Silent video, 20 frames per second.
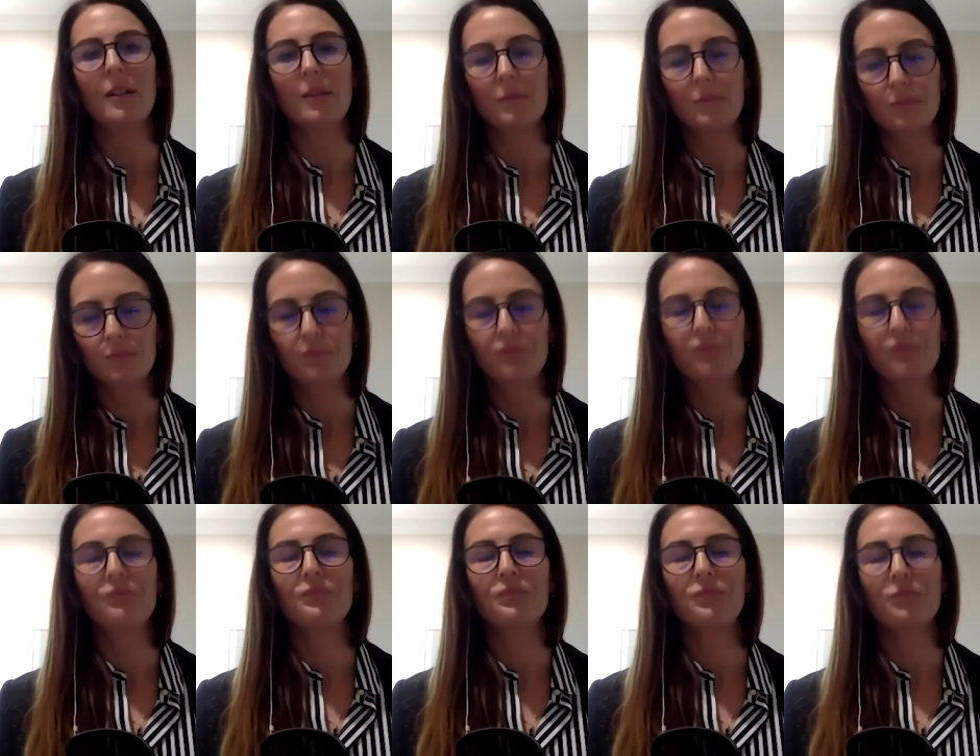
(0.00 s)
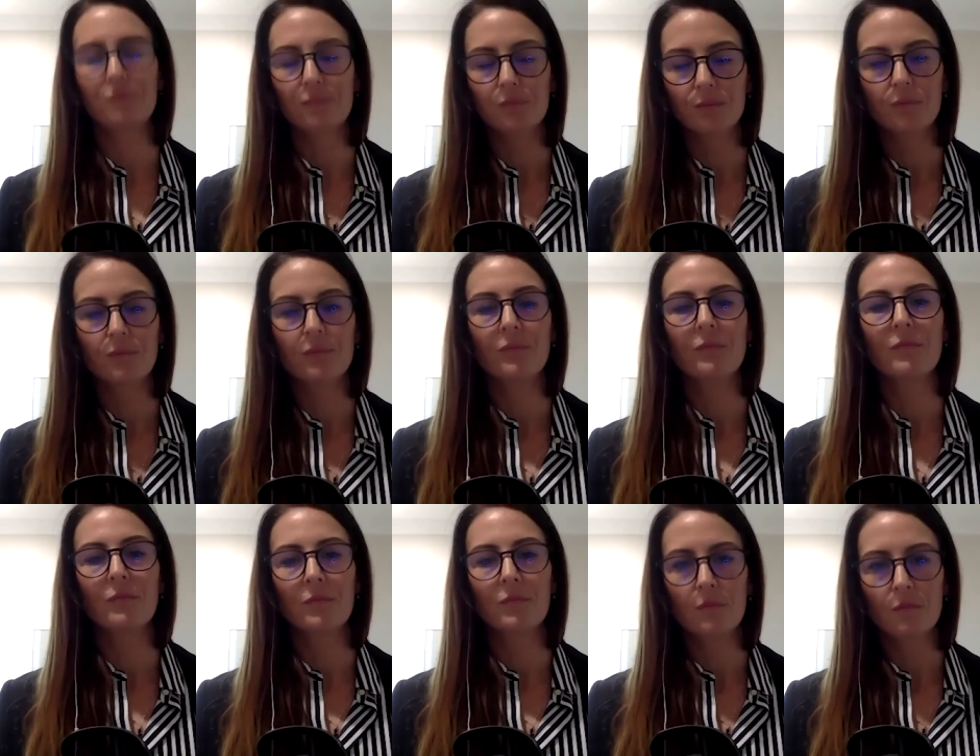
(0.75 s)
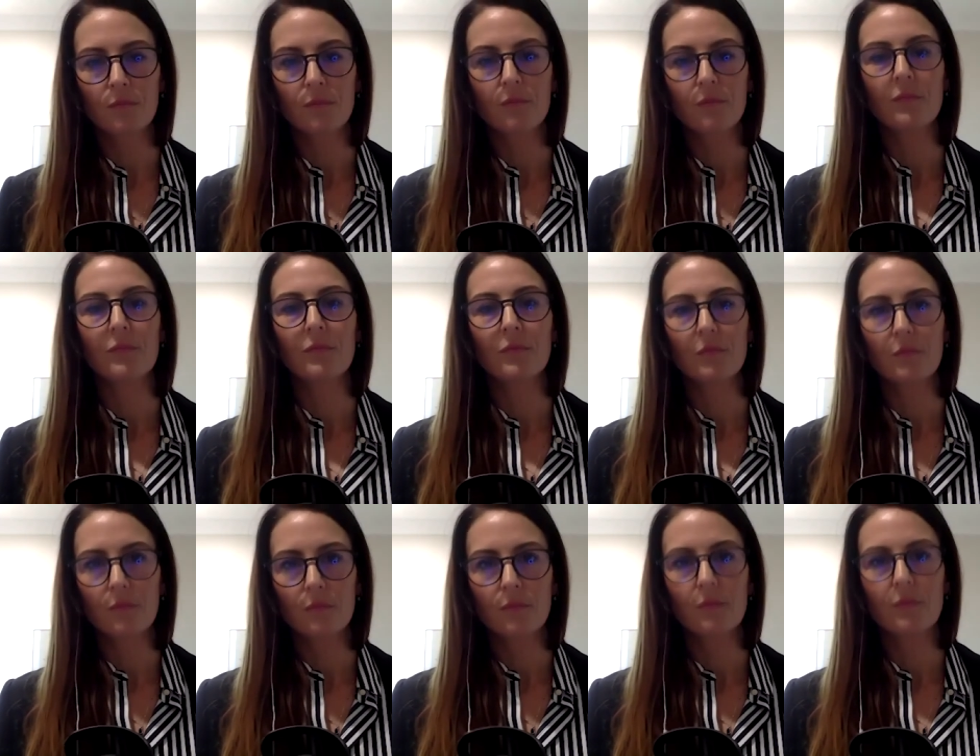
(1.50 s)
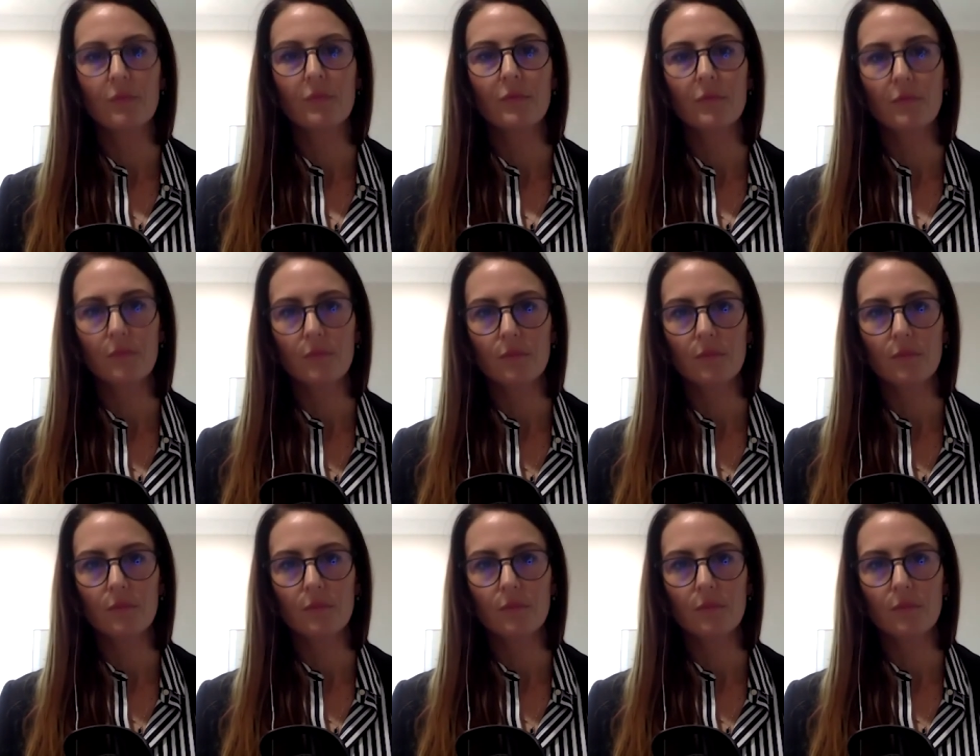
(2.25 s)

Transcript: help fire up their engines